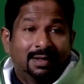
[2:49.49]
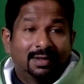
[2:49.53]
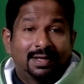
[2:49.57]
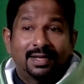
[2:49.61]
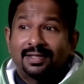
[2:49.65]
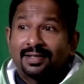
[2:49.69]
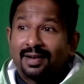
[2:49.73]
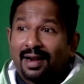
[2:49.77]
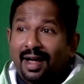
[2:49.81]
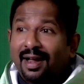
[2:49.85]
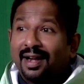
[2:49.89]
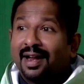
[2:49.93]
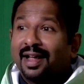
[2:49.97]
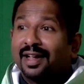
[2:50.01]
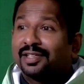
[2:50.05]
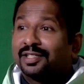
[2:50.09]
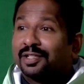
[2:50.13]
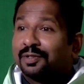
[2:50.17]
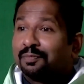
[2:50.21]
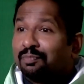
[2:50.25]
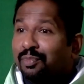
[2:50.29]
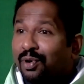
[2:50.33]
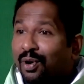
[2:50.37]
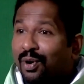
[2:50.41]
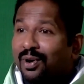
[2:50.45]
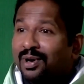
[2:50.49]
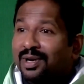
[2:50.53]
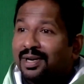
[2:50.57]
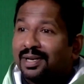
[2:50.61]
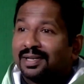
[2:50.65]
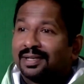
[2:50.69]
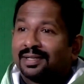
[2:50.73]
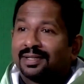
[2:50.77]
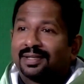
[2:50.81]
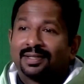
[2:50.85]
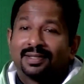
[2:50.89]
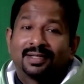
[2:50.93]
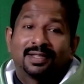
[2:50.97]
The Israelites
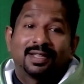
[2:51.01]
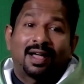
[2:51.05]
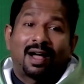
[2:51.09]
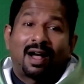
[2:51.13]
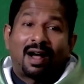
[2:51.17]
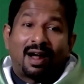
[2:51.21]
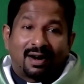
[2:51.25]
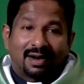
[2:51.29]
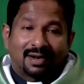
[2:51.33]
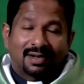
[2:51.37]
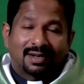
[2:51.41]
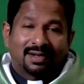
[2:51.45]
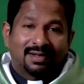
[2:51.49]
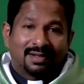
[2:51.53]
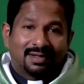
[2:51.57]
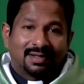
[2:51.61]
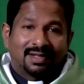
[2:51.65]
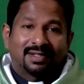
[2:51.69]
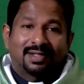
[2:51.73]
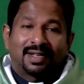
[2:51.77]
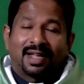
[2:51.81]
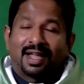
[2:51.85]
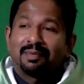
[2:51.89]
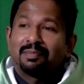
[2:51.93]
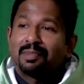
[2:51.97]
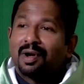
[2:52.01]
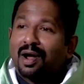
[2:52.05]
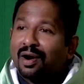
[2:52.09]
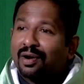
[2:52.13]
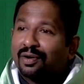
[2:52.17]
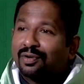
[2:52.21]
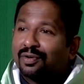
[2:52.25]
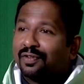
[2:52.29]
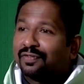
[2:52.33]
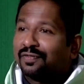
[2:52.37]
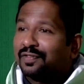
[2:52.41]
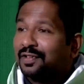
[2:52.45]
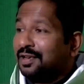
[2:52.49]
brought the Ark, the same
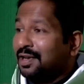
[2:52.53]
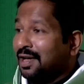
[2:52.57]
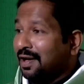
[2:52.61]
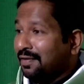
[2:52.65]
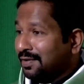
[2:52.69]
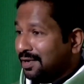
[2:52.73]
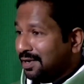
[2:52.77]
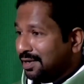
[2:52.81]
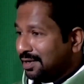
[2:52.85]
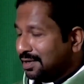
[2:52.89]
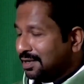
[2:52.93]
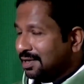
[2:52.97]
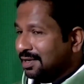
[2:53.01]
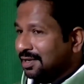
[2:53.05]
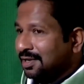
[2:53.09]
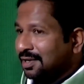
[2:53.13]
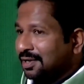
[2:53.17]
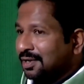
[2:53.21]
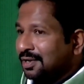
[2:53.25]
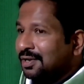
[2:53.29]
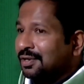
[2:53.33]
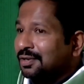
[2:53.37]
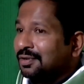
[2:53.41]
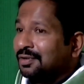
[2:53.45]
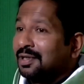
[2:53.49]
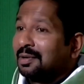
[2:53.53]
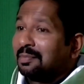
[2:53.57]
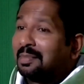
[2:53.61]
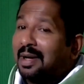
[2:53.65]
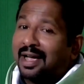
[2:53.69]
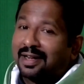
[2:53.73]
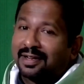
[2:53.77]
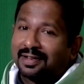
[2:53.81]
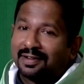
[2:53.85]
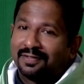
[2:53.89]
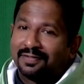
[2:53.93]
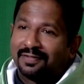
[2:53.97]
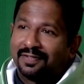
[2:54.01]
Ark of the Covenant, to the
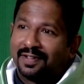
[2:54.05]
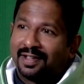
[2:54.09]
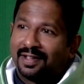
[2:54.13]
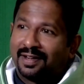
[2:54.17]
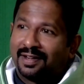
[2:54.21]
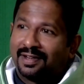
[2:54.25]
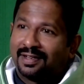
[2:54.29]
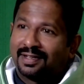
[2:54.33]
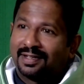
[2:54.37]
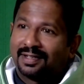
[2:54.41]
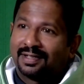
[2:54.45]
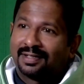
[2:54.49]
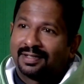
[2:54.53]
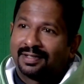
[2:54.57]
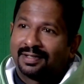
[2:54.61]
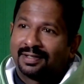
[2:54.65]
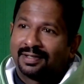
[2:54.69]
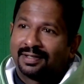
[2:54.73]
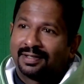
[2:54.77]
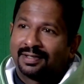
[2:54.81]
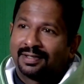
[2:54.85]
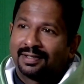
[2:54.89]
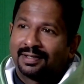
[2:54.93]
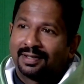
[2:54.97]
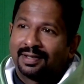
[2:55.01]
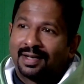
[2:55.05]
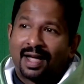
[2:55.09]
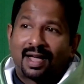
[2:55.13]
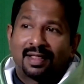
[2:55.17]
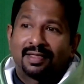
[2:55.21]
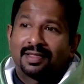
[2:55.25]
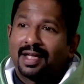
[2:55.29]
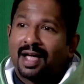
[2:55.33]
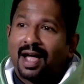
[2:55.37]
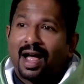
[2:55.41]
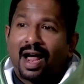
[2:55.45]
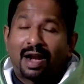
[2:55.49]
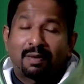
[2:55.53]
battlefield.
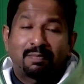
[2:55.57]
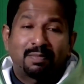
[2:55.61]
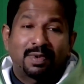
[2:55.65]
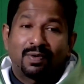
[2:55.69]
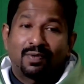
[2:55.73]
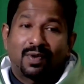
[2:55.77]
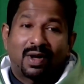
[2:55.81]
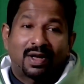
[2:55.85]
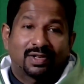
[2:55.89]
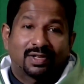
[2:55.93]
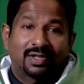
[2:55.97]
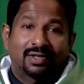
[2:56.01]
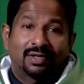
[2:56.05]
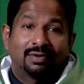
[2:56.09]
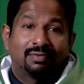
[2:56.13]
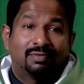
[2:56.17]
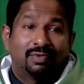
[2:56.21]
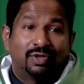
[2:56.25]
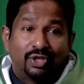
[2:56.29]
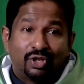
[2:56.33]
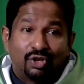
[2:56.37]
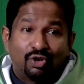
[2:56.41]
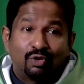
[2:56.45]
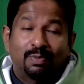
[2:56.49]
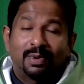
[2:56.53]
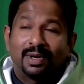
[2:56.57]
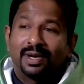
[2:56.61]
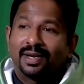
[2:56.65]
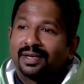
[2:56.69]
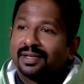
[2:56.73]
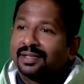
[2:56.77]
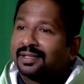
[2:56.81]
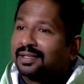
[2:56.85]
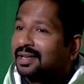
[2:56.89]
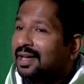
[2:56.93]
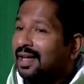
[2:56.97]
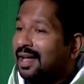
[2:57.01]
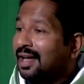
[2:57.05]
And the army was
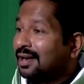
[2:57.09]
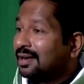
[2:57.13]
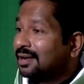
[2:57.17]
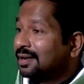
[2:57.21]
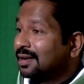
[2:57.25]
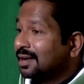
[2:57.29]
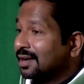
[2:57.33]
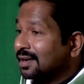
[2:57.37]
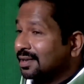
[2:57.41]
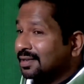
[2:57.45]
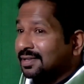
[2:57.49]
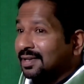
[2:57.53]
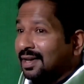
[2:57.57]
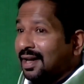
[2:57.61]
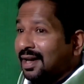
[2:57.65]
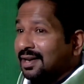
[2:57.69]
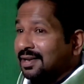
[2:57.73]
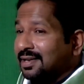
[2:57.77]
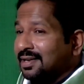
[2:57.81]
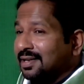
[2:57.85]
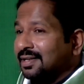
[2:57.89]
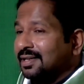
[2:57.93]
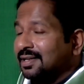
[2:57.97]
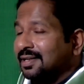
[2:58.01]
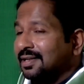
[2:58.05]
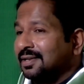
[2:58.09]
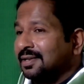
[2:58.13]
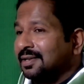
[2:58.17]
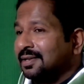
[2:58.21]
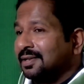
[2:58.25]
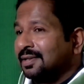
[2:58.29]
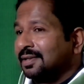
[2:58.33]
jubilant and excited.